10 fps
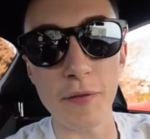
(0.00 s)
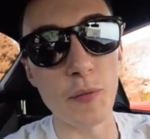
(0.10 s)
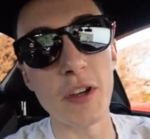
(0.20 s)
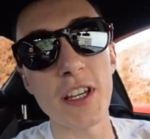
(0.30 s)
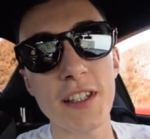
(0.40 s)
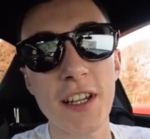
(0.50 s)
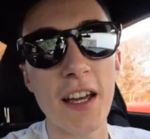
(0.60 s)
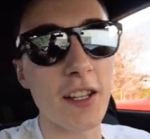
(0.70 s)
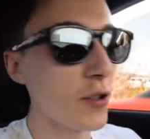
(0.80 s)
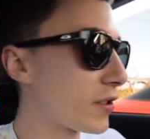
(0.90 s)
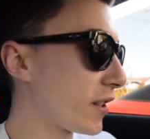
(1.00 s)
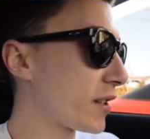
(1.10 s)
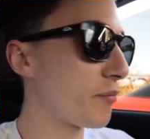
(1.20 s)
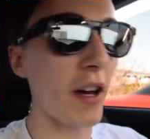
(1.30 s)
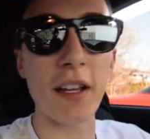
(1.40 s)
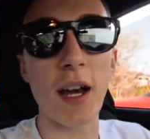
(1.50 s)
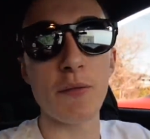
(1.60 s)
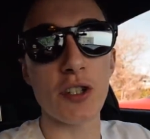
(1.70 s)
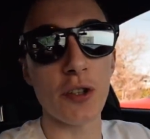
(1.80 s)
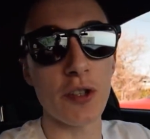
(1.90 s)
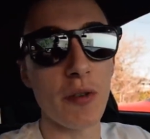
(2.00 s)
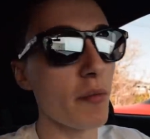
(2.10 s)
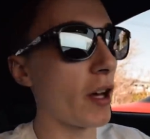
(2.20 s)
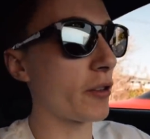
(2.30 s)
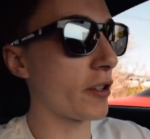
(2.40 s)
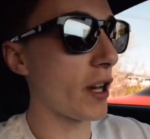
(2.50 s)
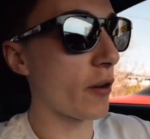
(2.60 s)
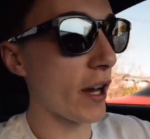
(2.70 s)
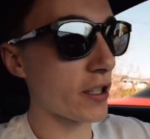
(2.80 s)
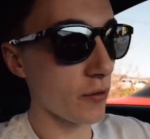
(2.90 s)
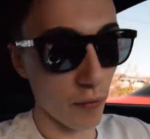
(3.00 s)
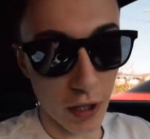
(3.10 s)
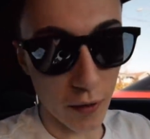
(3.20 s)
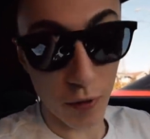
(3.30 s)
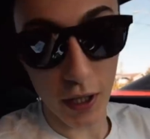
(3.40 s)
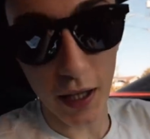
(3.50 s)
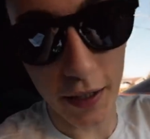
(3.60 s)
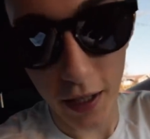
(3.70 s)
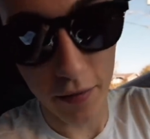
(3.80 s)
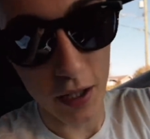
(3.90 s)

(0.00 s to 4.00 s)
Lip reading: For me, it's kind of useless, but I'm sure there's people out there that would actually really, really like that